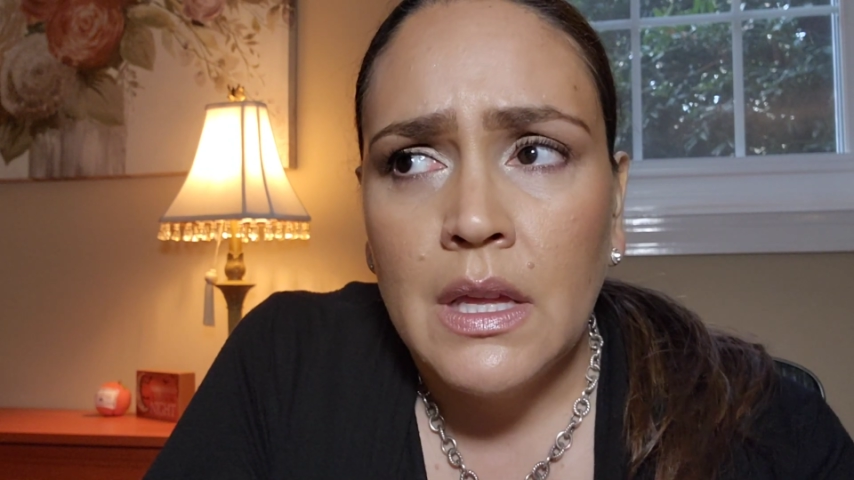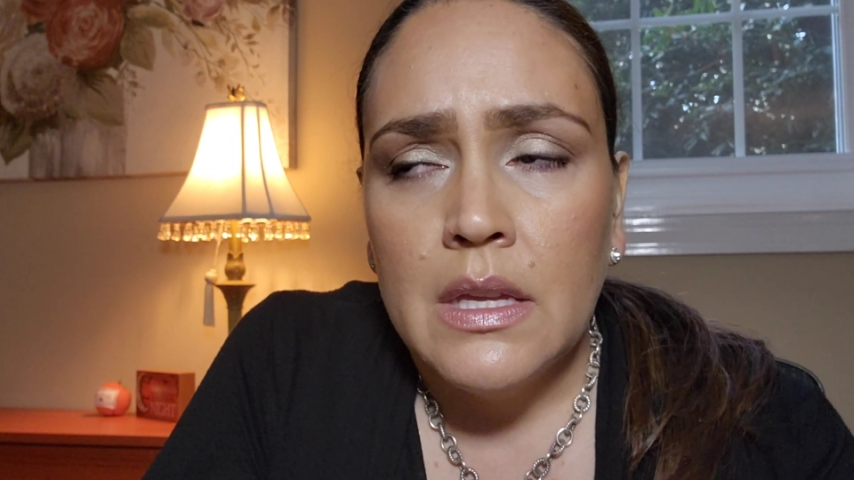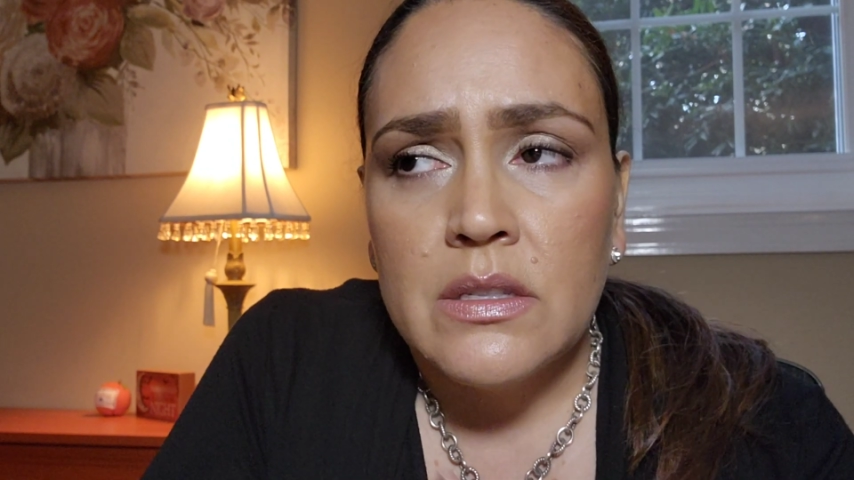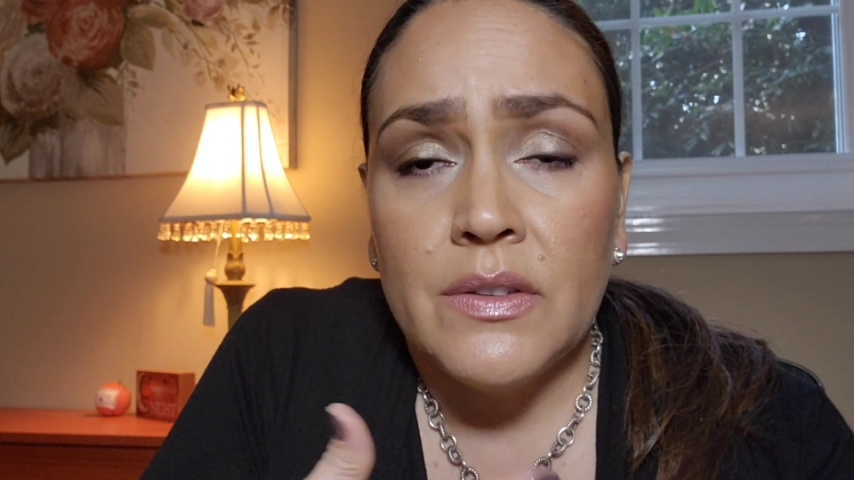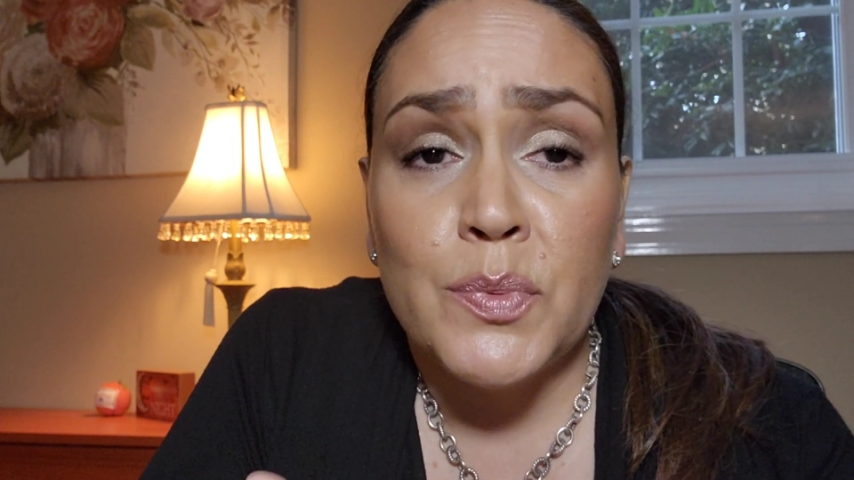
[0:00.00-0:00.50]

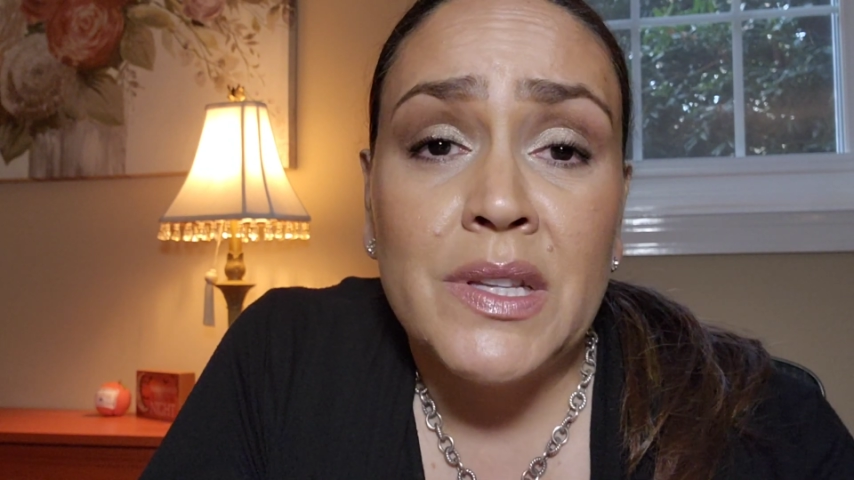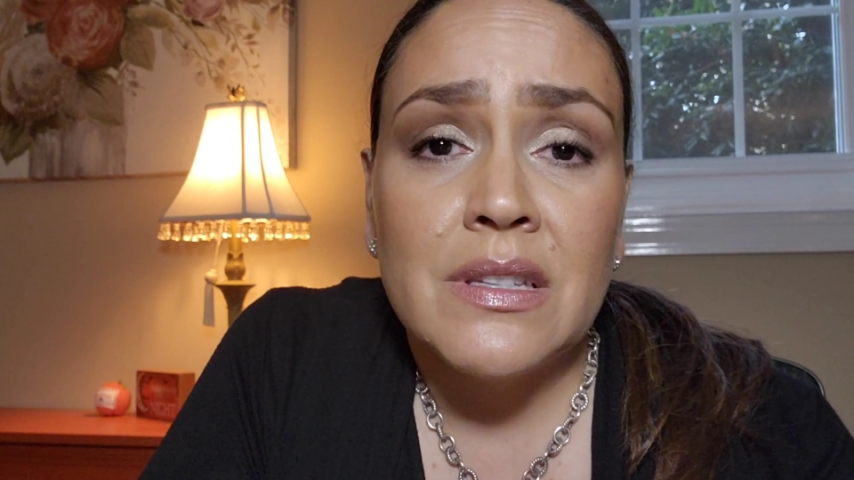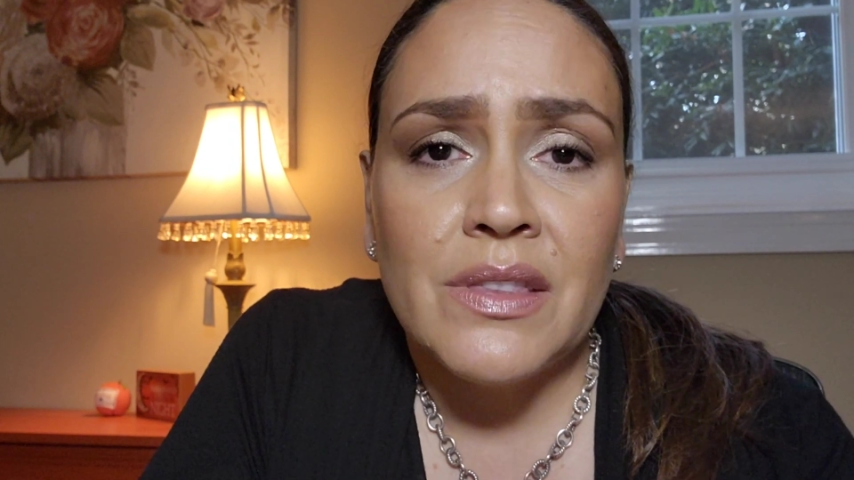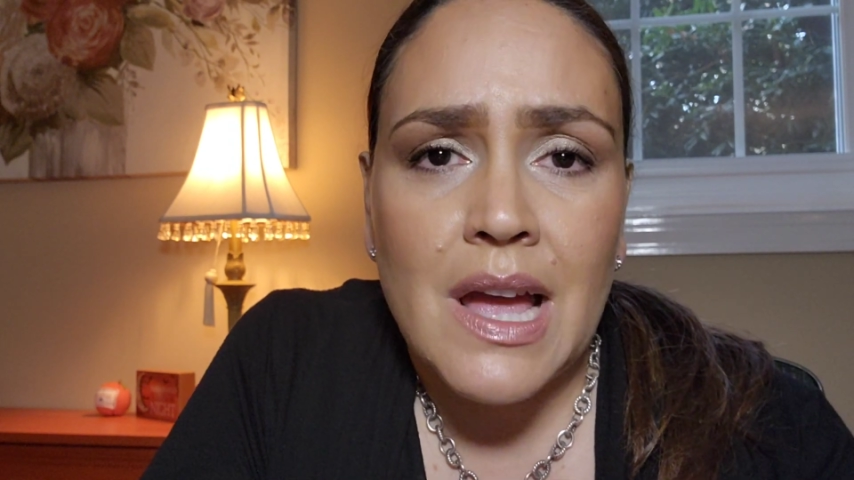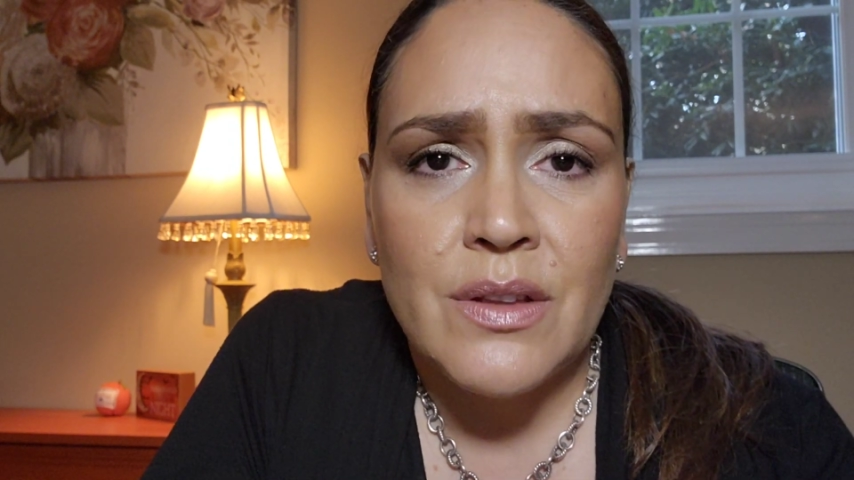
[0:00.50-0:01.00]
So I've spent
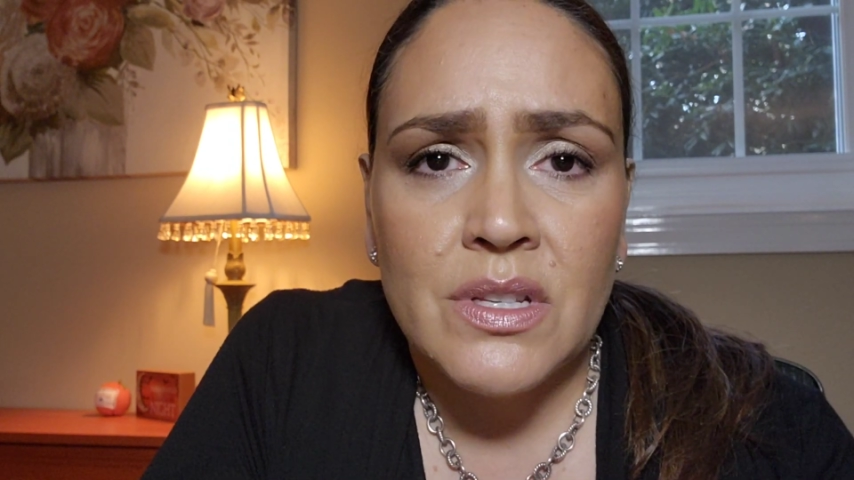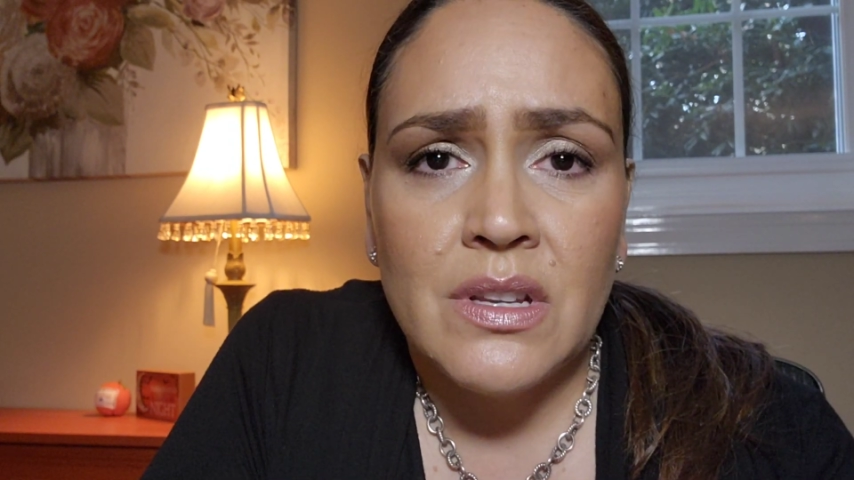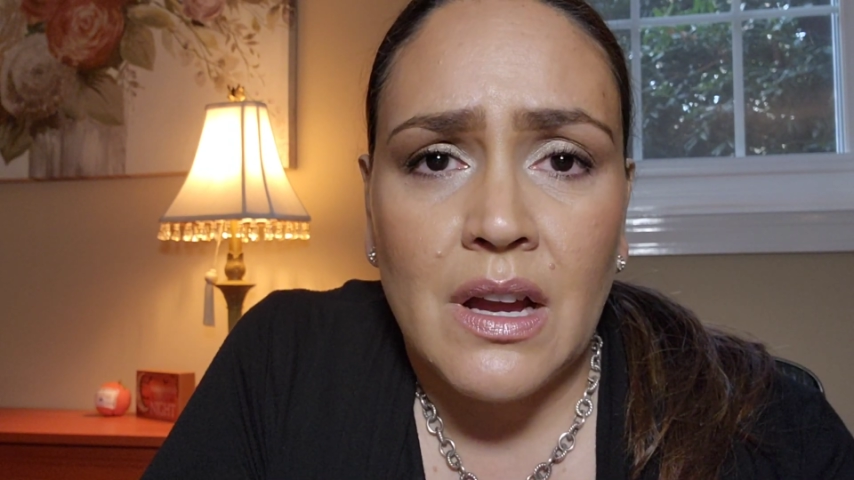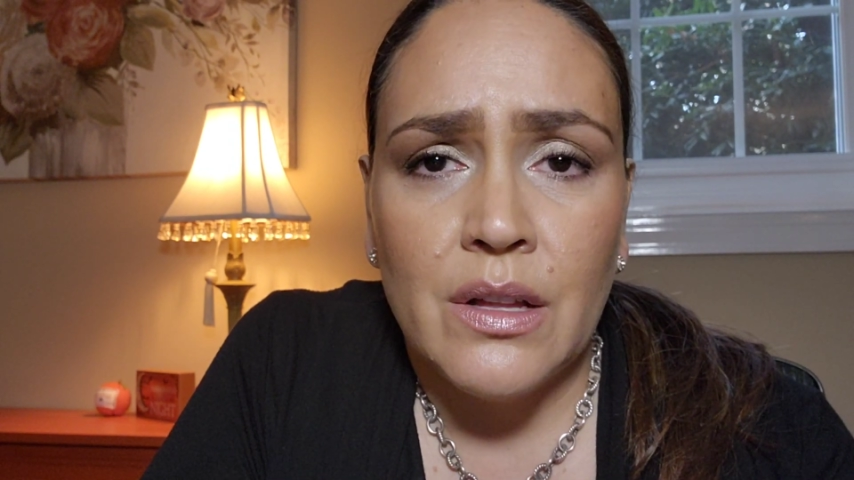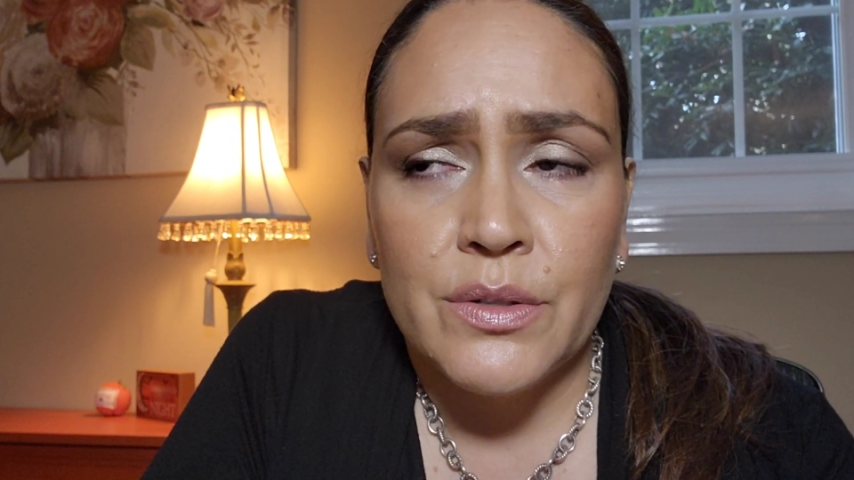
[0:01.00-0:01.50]

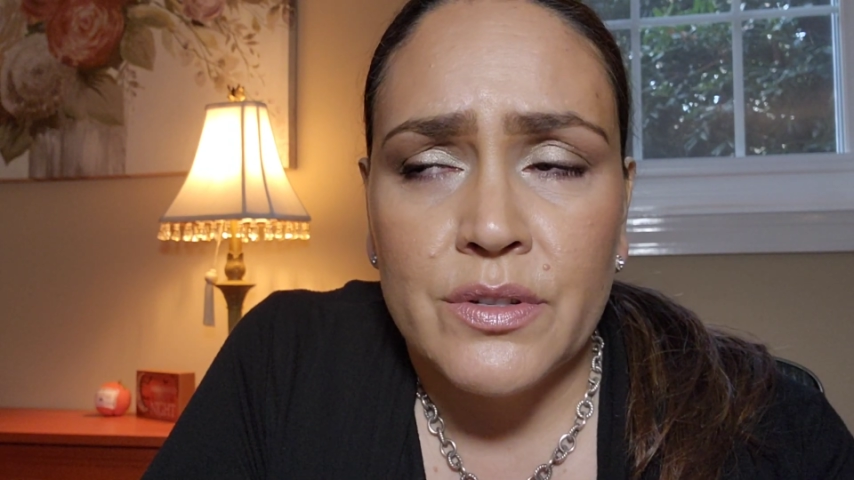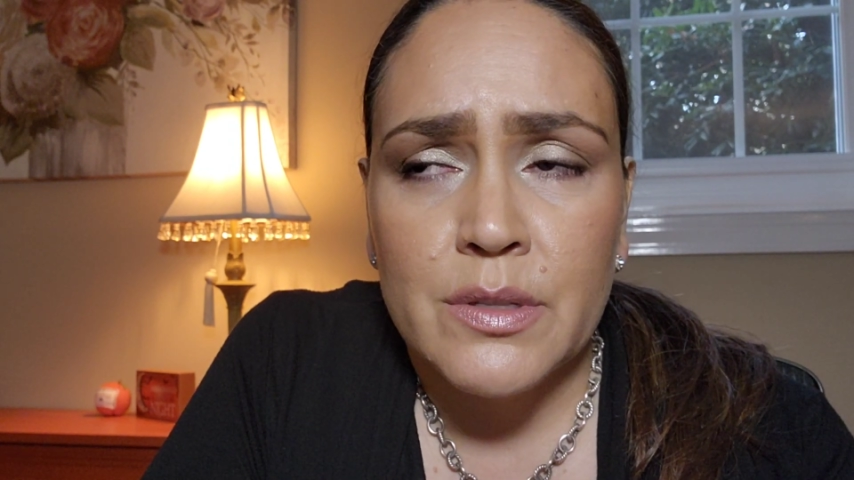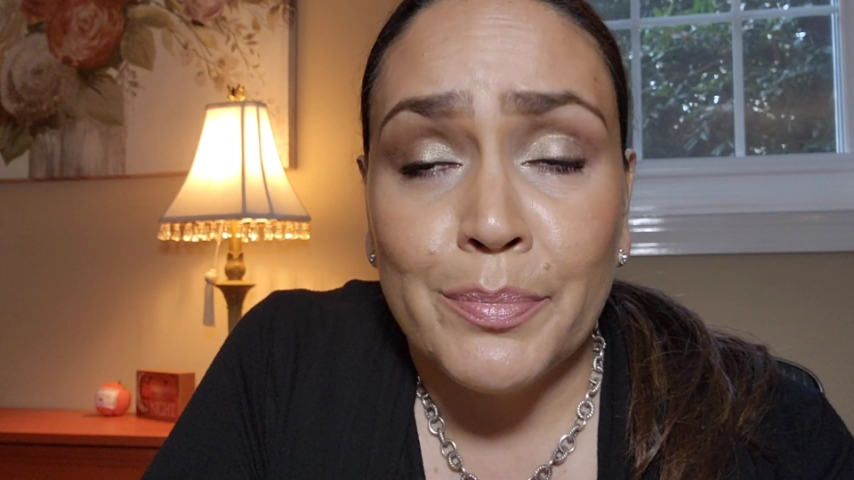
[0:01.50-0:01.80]
$1,000